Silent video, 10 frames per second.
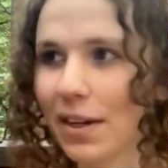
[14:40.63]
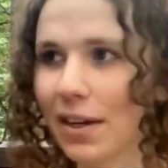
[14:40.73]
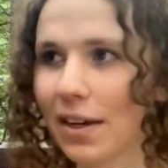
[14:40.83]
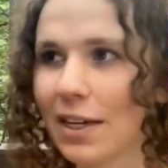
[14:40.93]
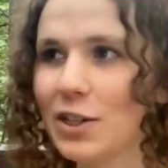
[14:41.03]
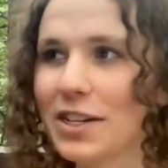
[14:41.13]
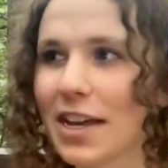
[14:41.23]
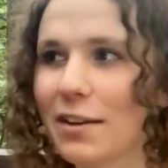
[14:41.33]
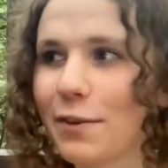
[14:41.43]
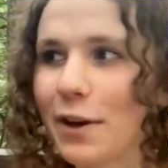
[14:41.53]
he just
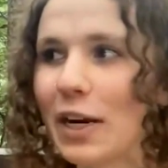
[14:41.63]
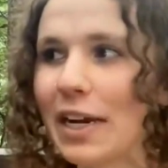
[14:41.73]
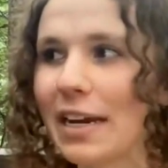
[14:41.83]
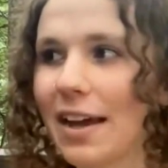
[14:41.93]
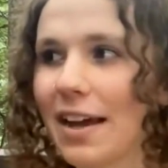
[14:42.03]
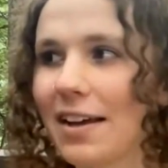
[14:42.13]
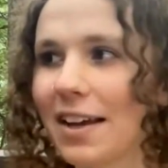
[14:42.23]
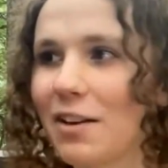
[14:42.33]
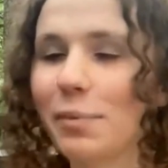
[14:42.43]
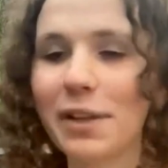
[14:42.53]
had a very
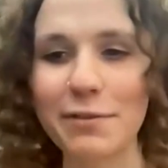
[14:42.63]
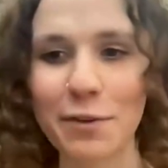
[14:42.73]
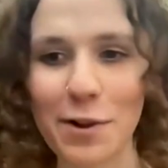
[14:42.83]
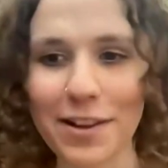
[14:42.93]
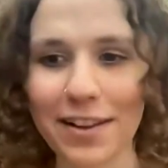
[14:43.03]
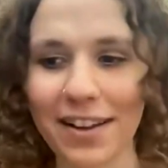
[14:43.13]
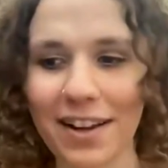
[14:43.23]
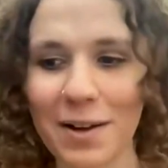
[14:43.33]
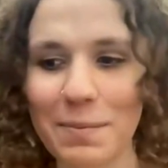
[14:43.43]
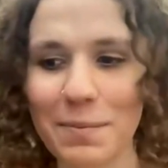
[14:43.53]
kind of playful
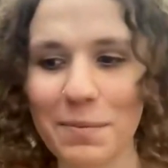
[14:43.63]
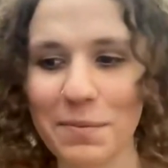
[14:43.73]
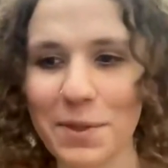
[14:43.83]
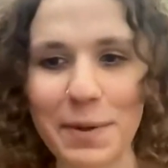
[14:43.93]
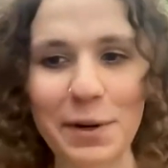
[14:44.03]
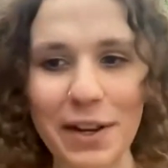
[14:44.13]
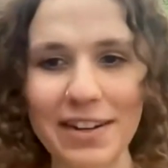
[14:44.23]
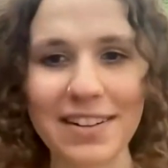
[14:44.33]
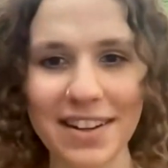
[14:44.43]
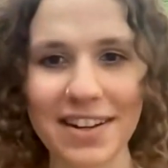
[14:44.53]
spirit
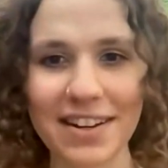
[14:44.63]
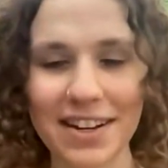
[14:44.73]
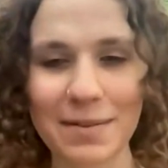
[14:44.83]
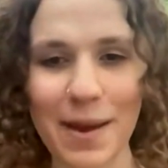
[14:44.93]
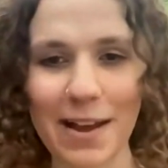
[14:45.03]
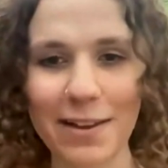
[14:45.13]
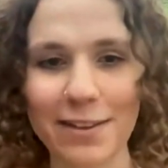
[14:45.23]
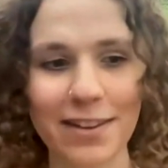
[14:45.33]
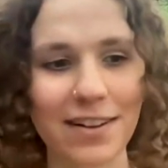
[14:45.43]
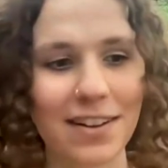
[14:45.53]
in math
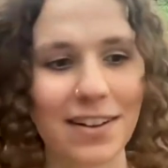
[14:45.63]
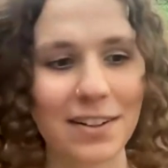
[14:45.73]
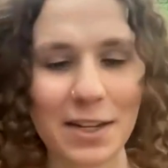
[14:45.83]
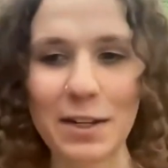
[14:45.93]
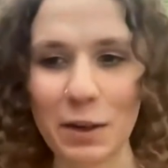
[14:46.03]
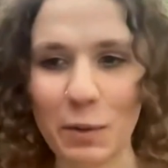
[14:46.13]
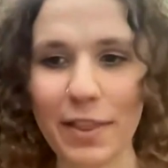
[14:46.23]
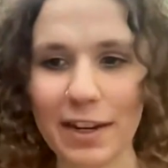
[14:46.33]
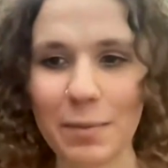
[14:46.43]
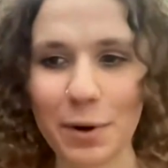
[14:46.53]
and in the way
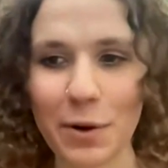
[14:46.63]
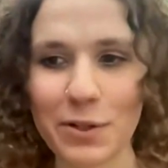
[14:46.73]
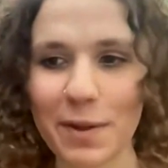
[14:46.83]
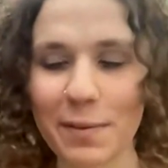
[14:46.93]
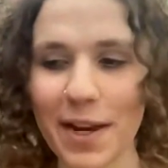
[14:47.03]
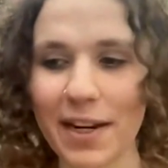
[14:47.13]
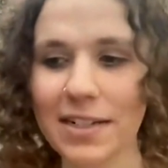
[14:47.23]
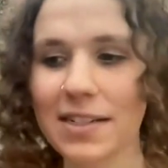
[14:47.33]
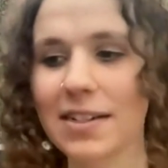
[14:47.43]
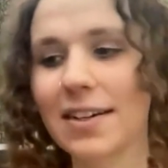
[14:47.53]
that he approached
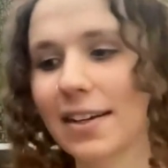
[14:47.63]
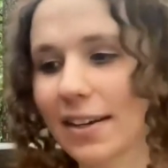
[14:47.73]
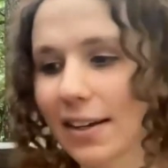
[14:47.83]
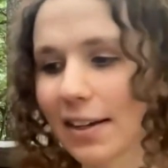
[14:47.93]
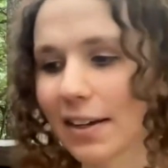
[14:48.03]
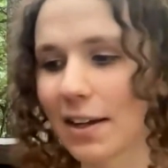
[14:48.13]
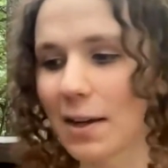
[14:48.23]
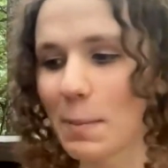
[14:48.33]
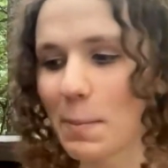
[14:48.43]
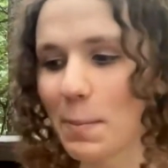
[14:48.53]
mathematics.
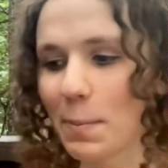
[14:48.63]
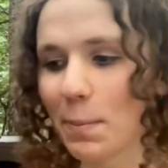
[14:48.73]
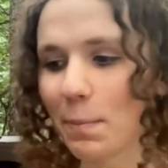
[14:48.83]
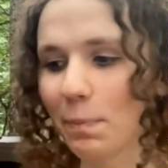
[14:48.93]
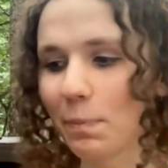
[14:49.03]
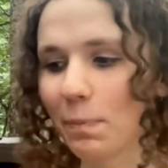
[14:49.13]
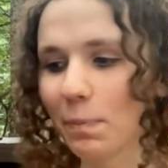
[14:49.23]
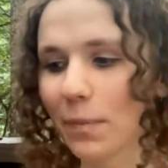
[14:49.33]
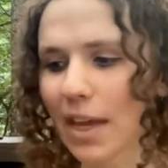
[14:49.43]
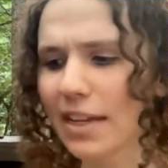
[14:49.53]

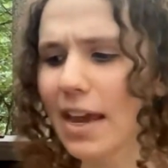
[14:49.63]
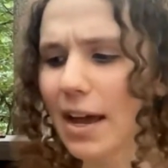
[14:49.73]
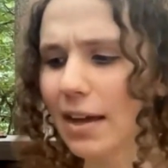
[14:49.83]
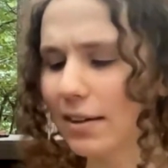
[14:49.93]
And yeah,